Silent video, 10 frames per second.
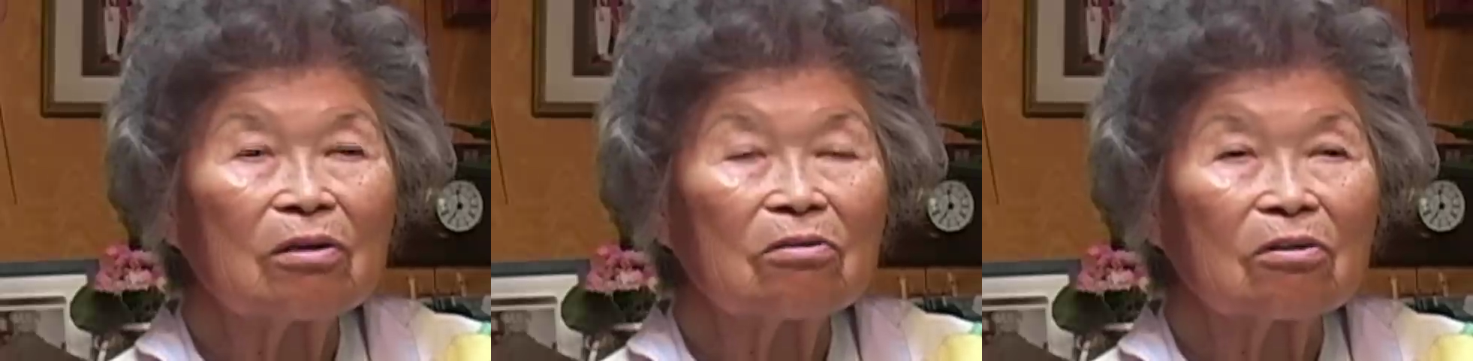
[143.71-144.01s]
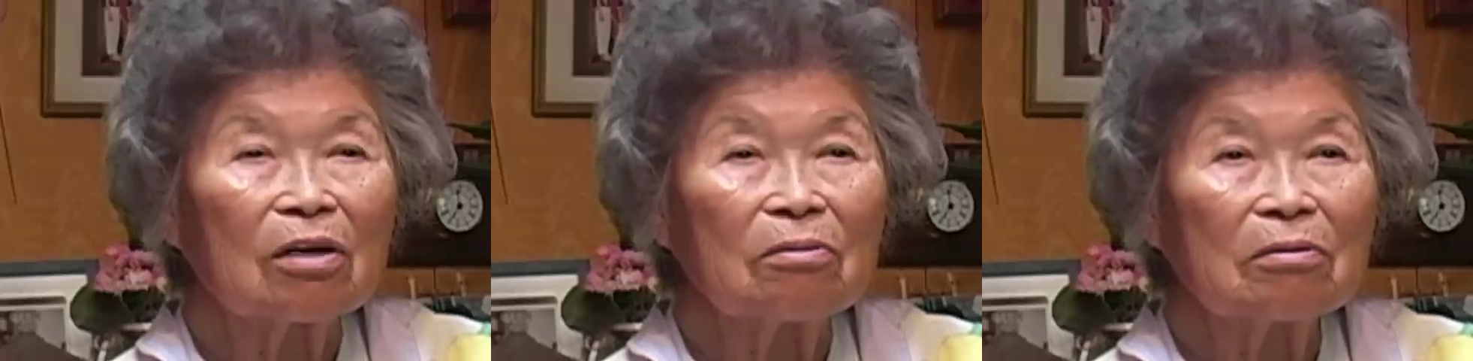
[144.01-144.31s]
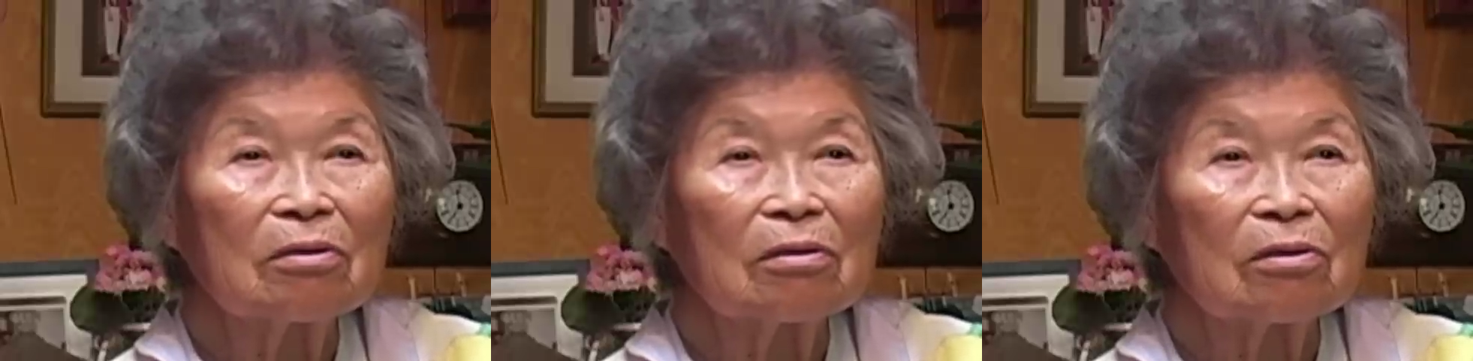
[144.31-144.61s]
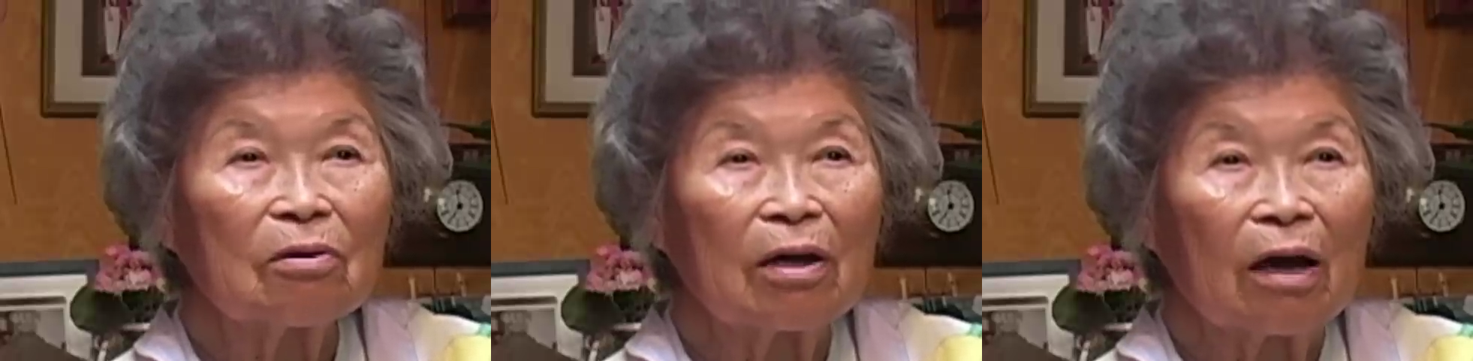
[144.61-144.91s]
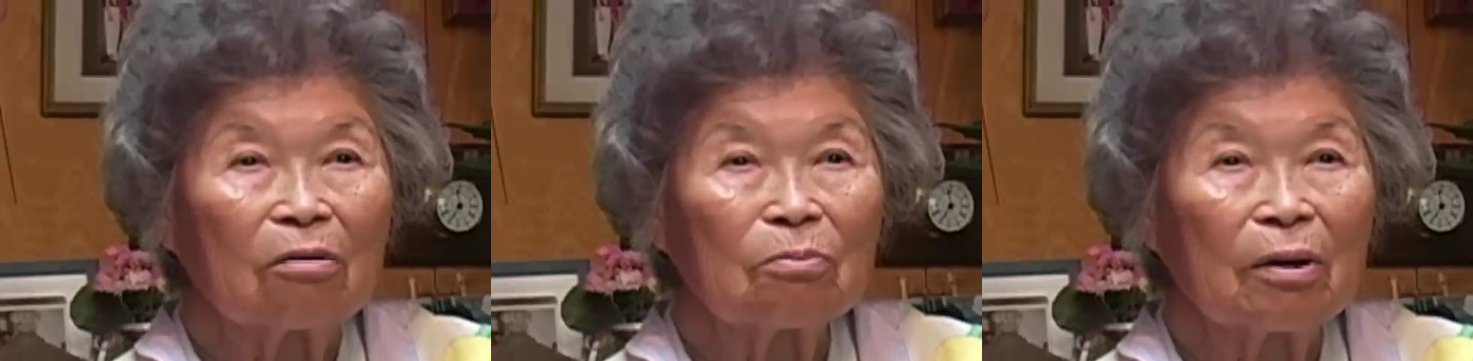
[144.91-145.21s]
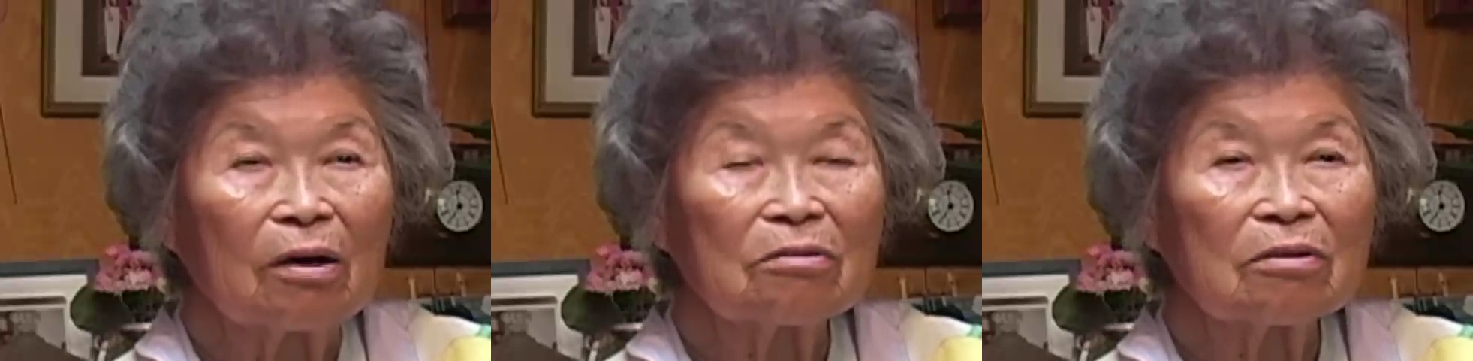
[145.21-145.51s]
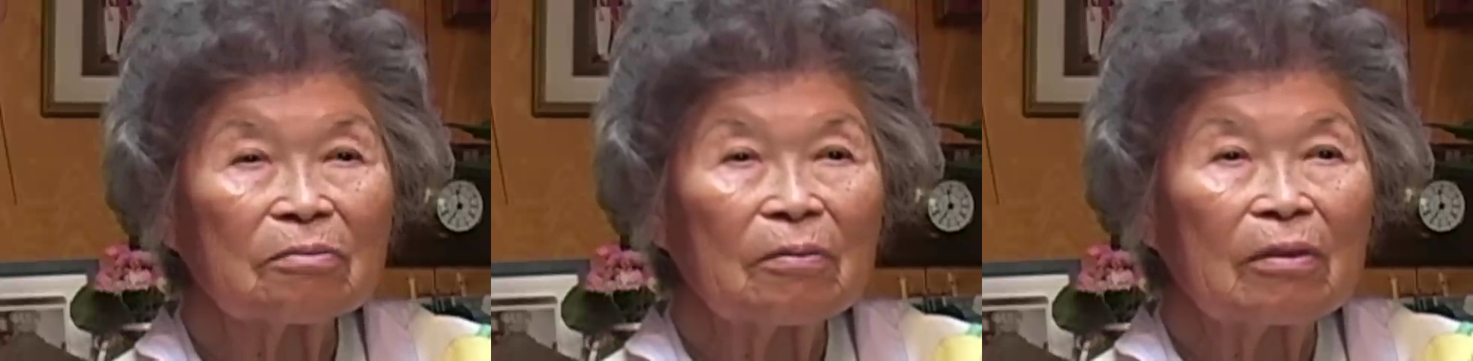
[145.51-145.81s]
took a Greyhound
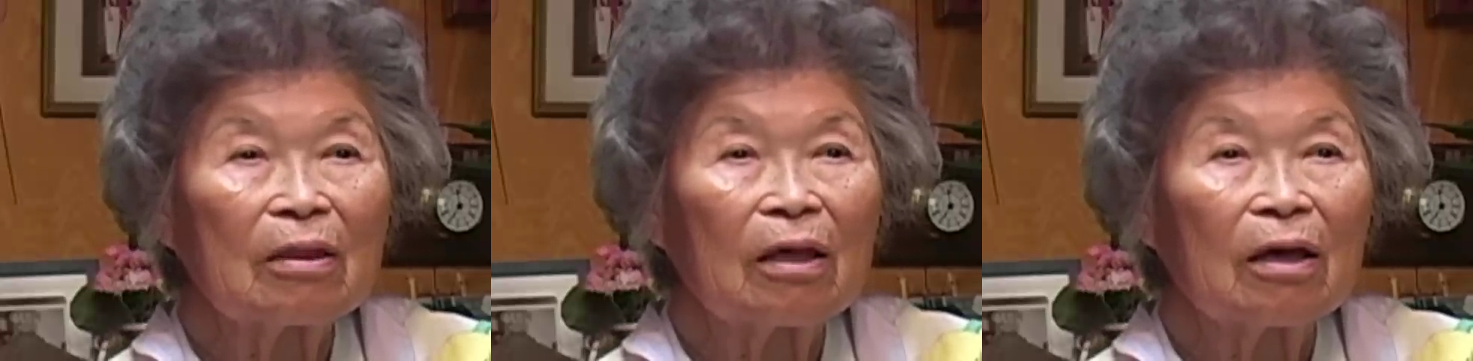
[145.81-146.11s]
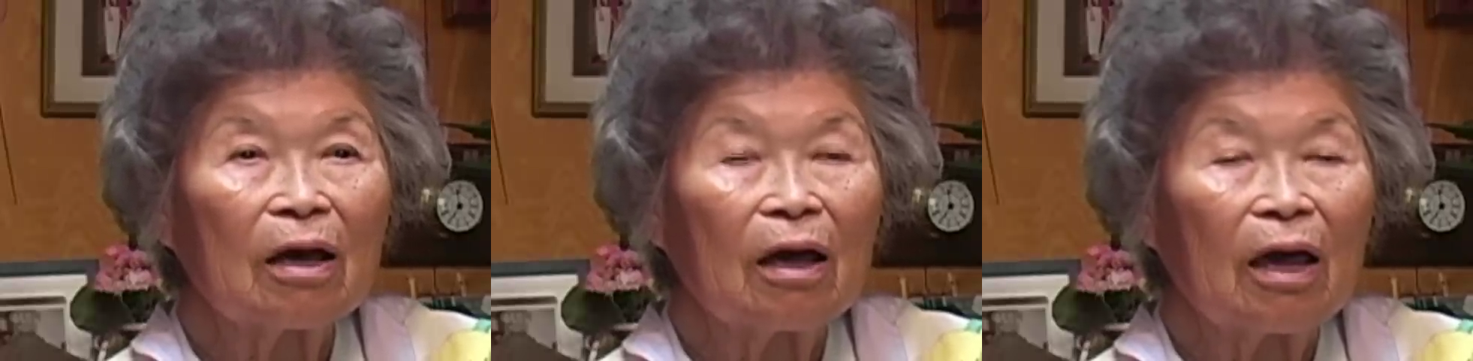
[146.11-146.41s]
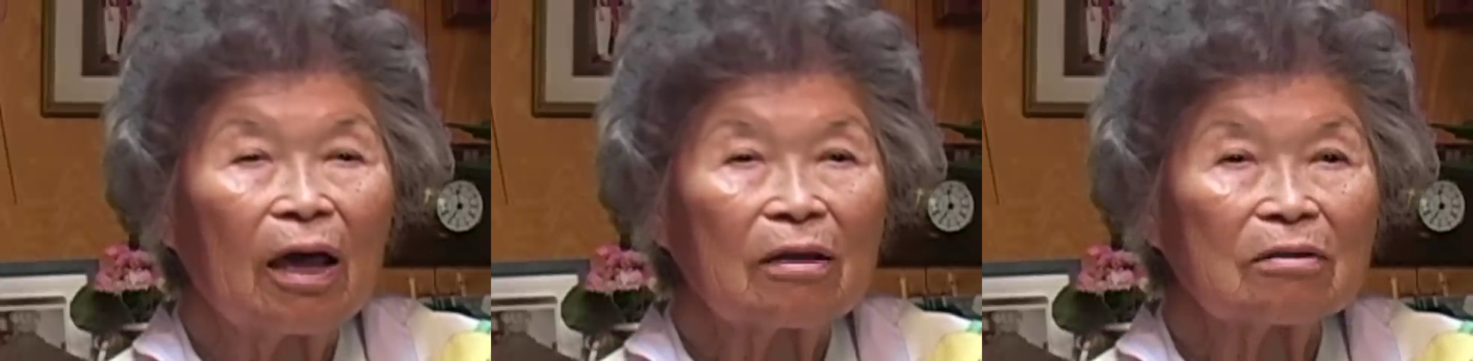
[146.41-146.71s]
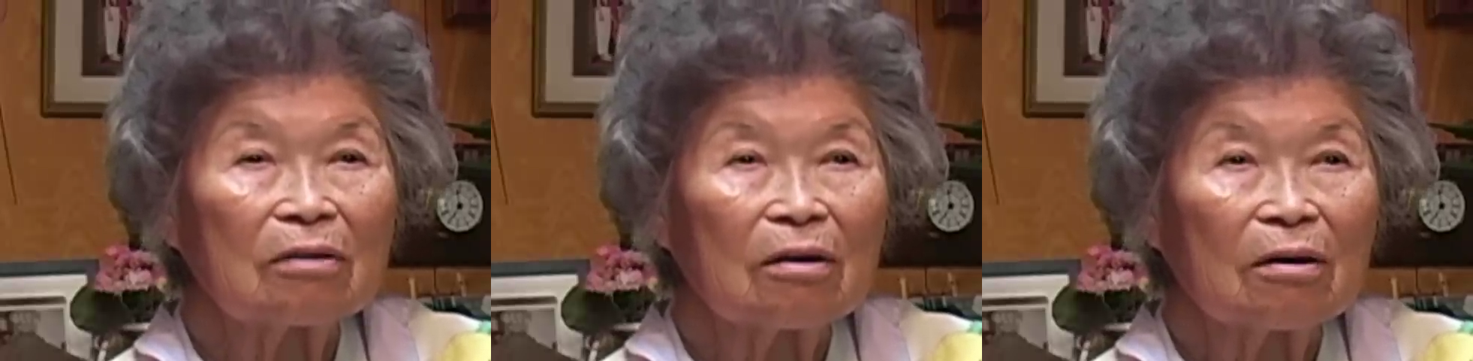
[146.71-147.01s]
bus at